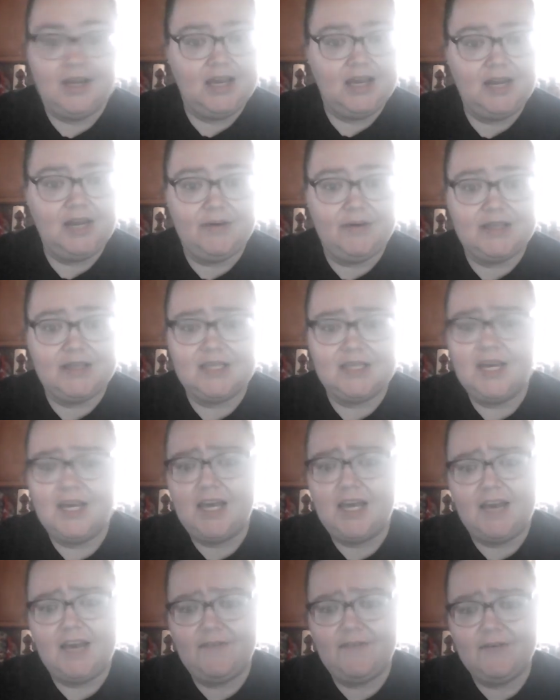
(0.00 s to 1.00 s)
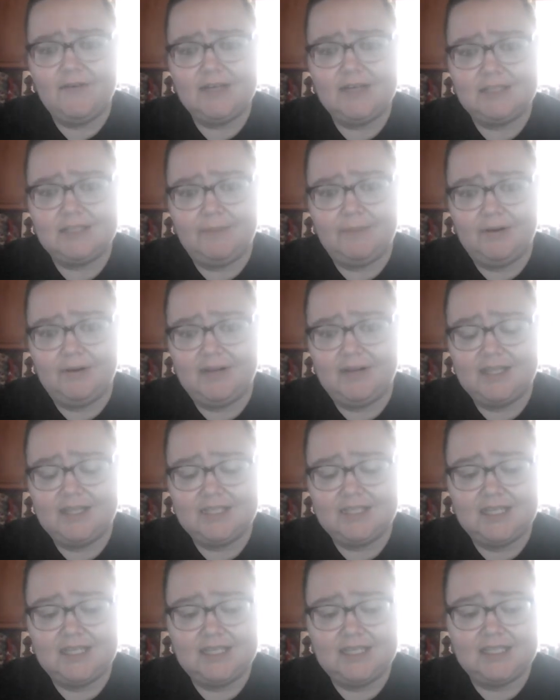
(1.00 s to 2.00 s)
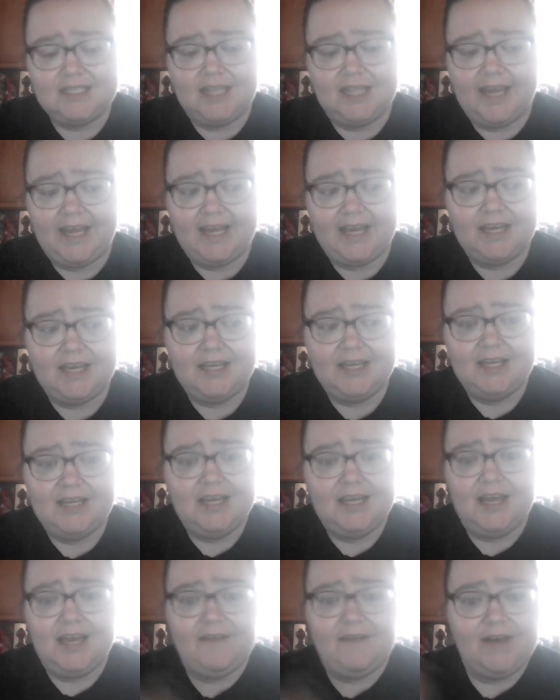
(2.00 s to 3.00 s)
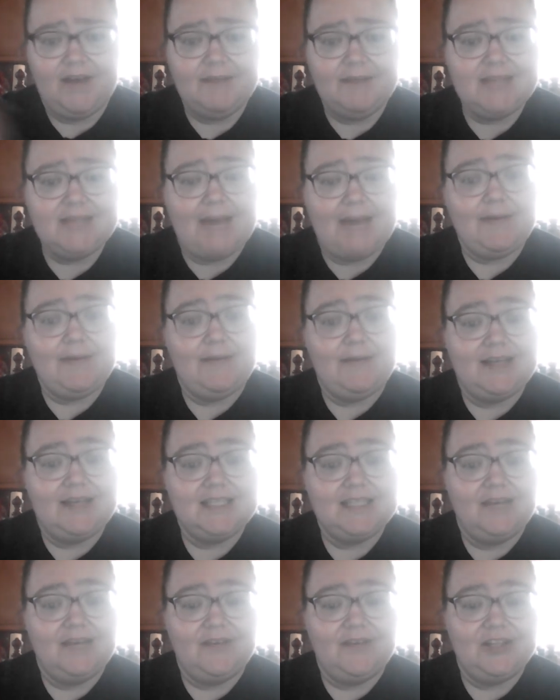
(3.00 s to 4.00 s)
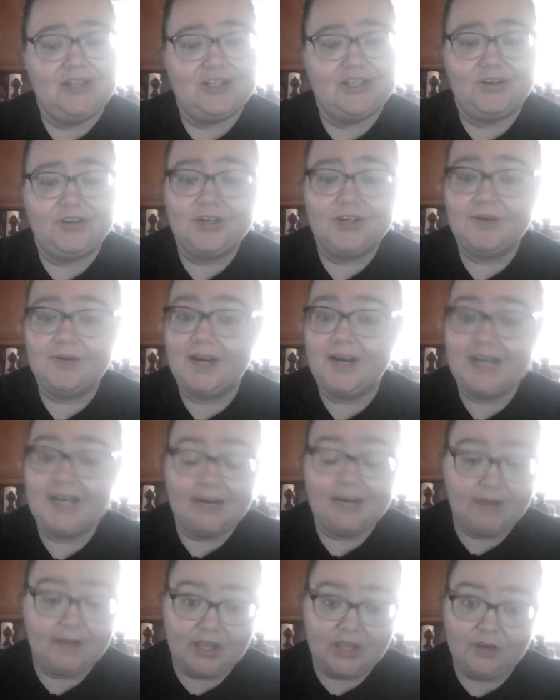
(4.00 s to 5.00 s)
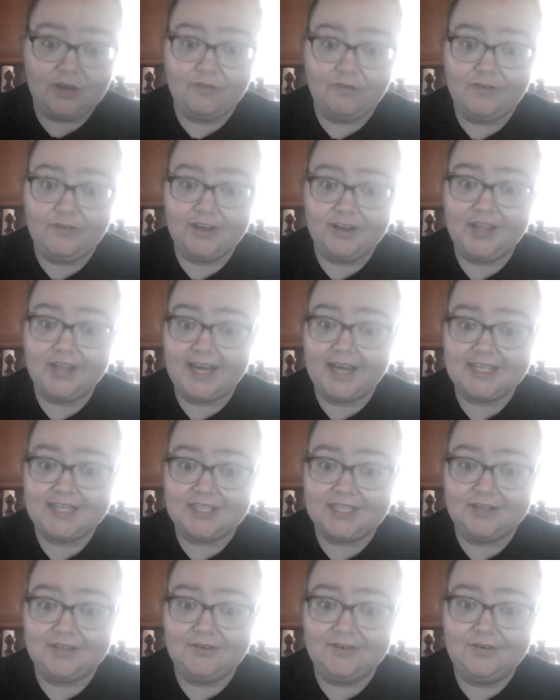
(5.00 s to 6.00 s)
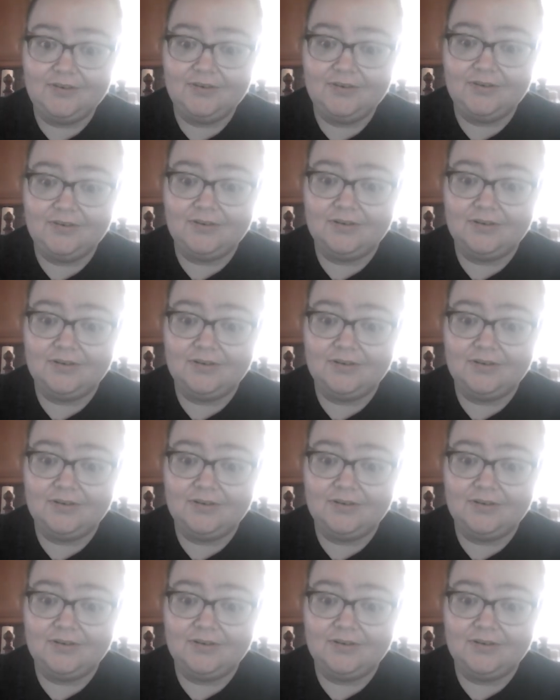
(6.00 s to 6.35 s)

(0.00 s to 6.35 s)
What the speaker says: Anyways, if you experience this, like, if I'm tapping myself on the shoulder right now and you feel that too,